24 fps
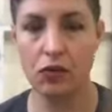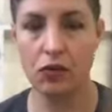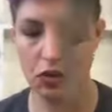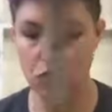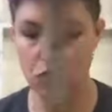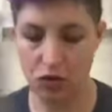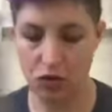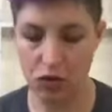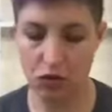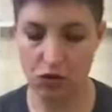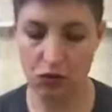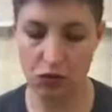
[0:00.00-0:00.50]

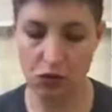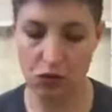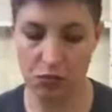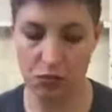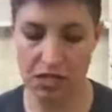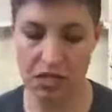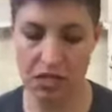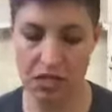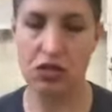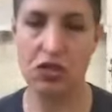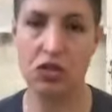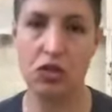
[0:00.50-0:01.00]
those would be
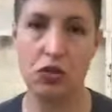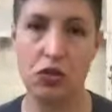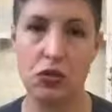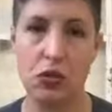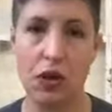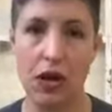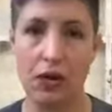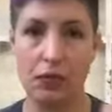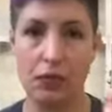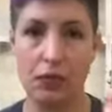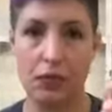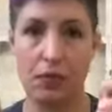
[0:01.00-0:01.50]
the 2 I
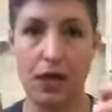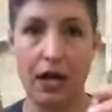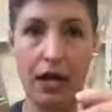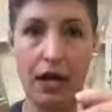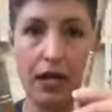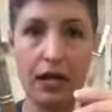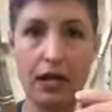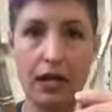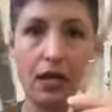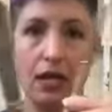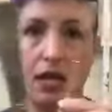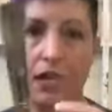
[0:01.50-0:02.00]
would buy.
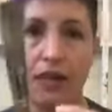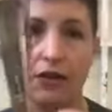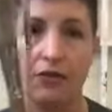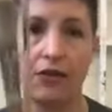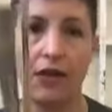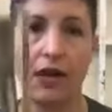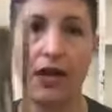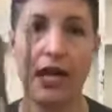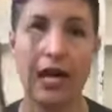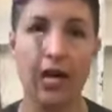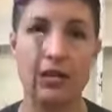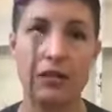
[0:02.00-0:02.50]
If I
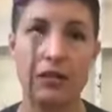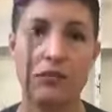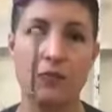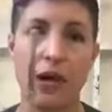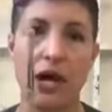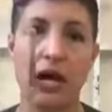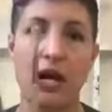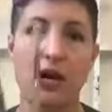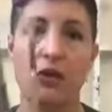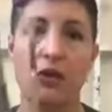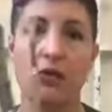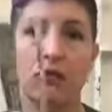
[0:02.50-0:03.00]
had to
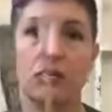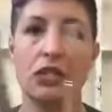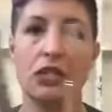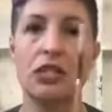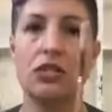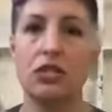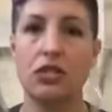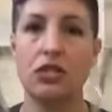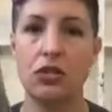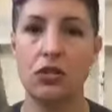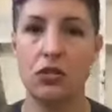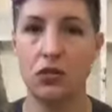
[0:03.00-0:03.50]
buy only
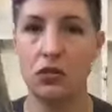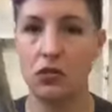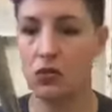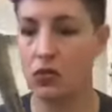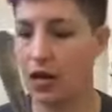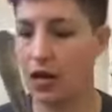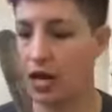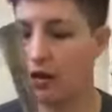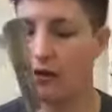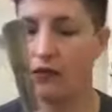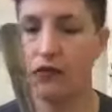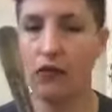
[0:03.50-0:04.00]
2
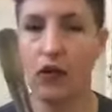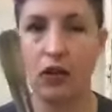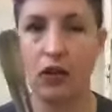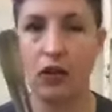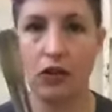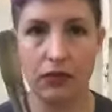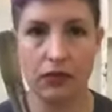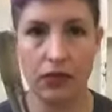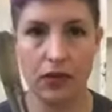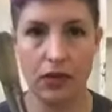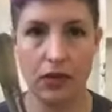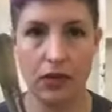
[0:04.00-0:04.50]
out of all
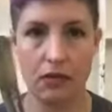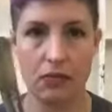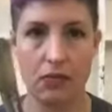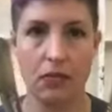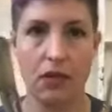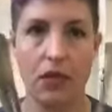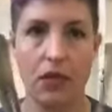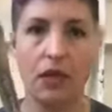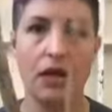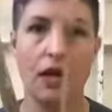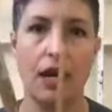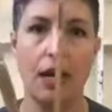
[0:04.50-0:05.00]
of them,
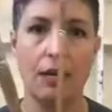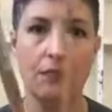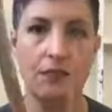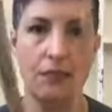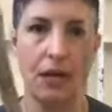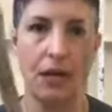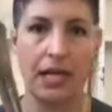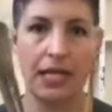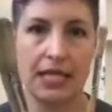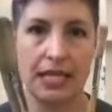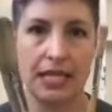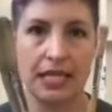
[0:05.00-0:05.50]
I'd
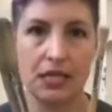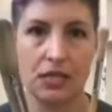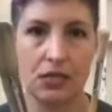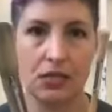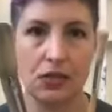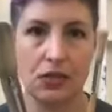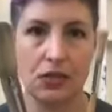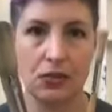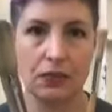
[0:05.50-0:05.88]
buy these 2.